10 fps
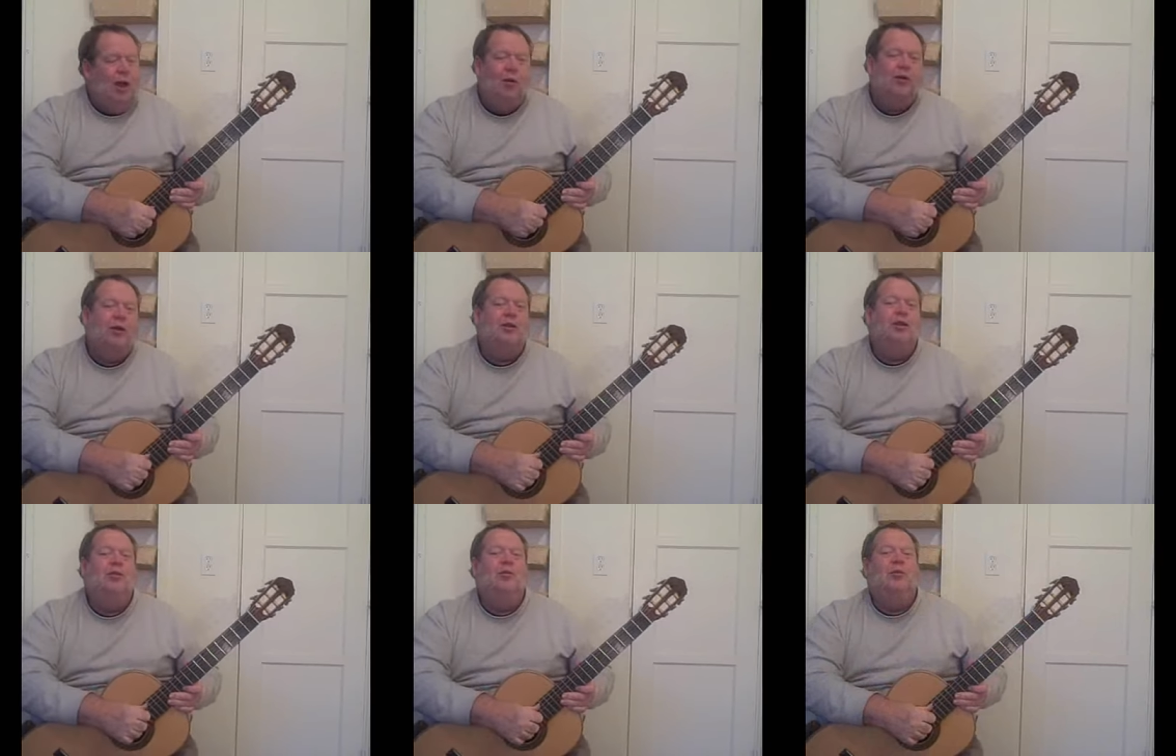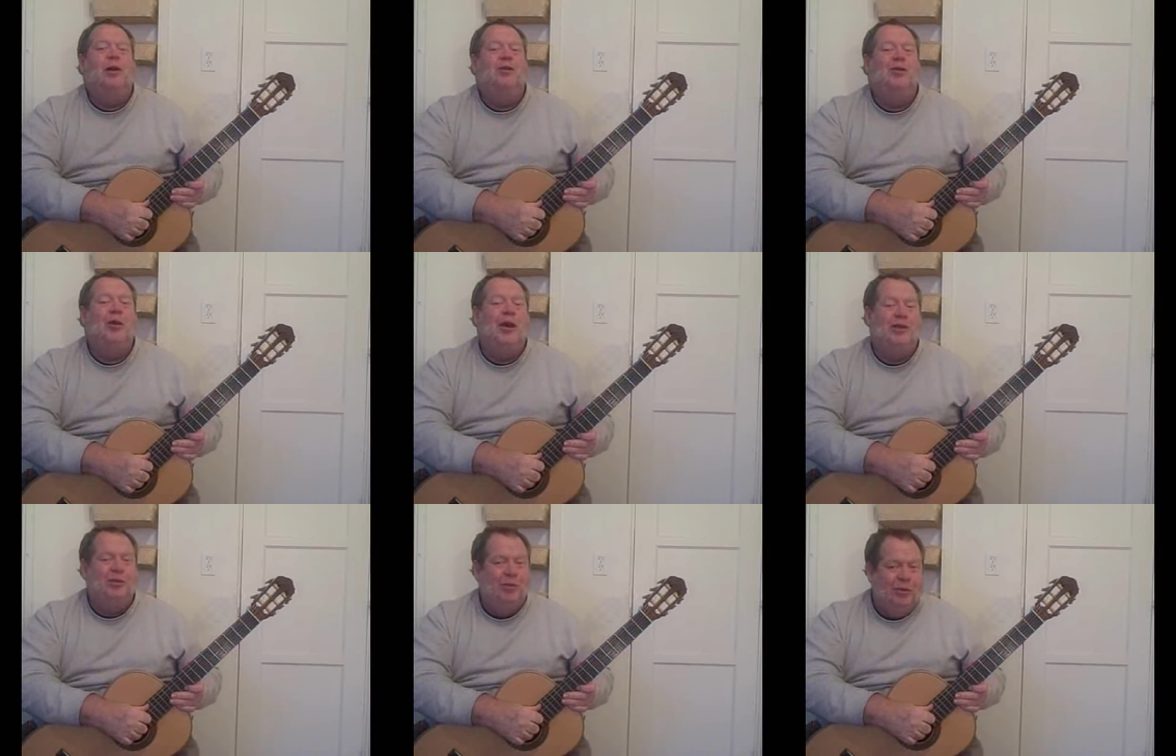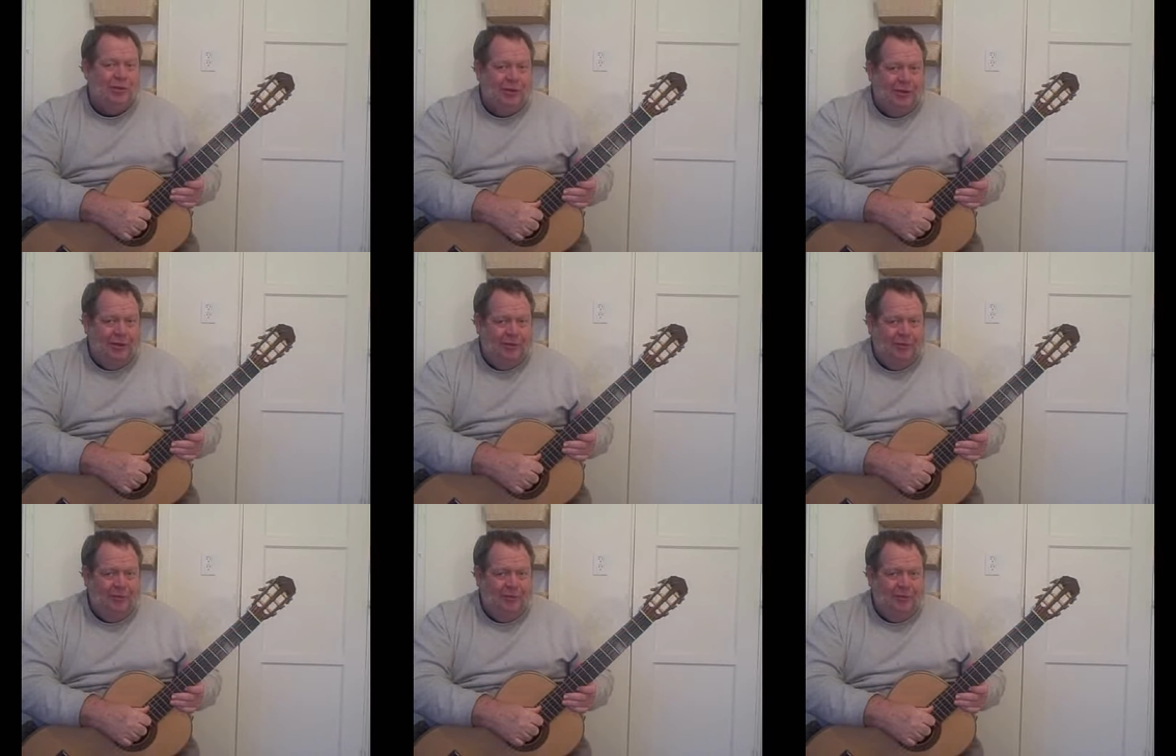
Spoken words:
I want to talk to you a little bit about transposing now.